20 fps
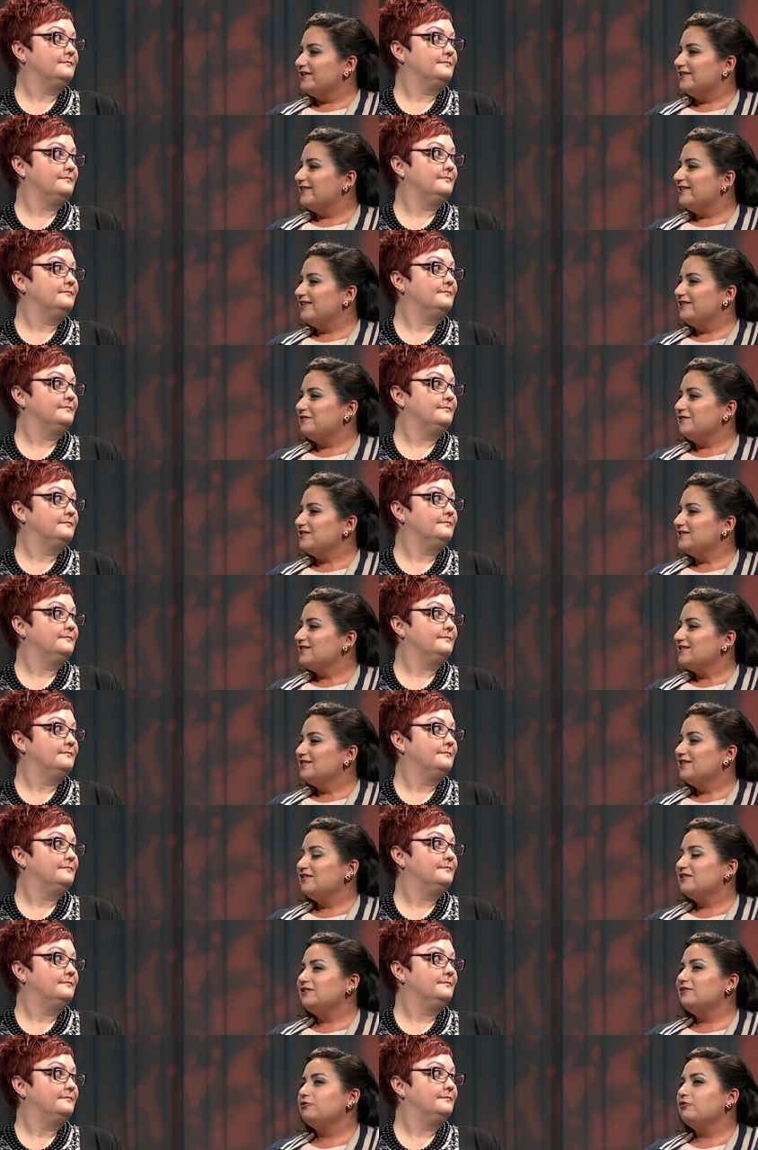Speaker 1: And it was
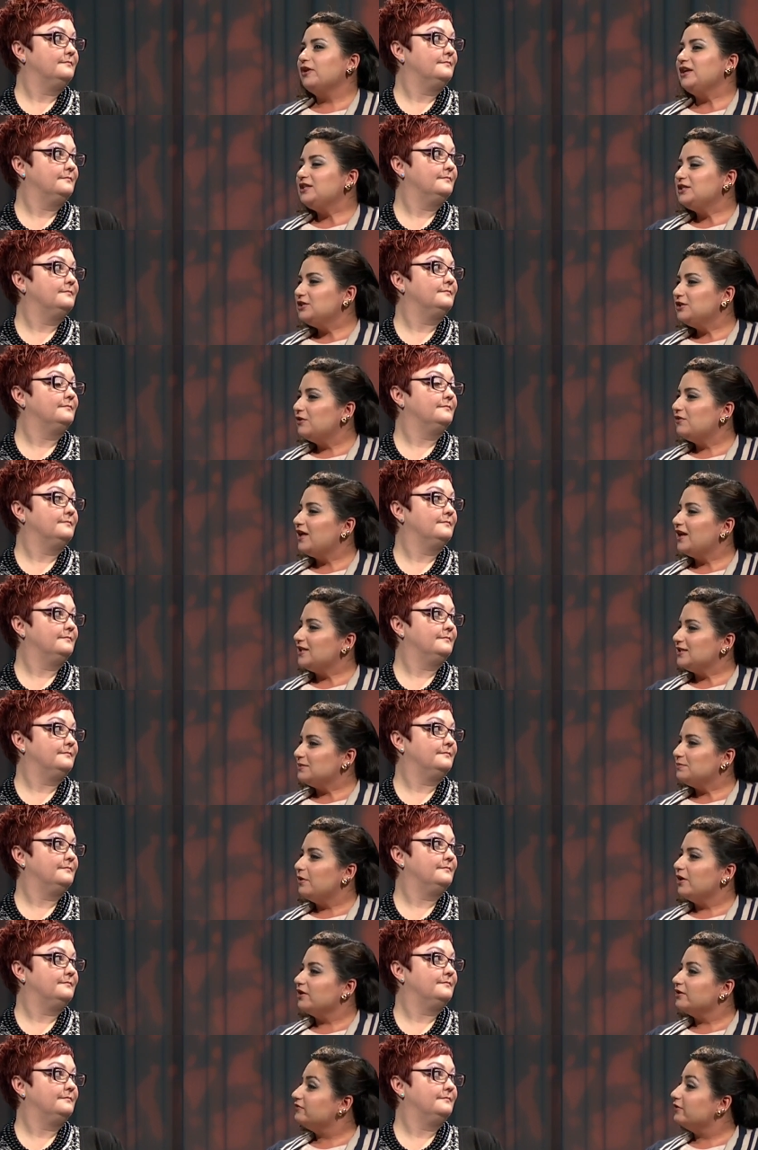great to know that
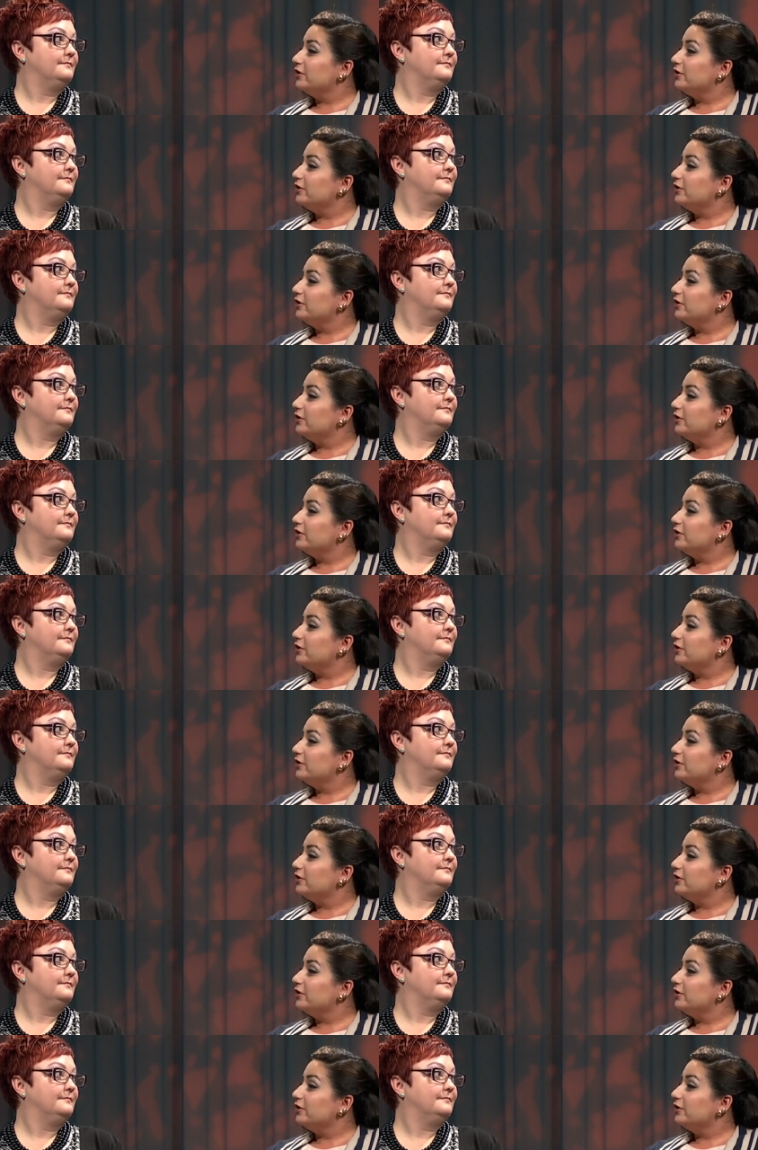it's part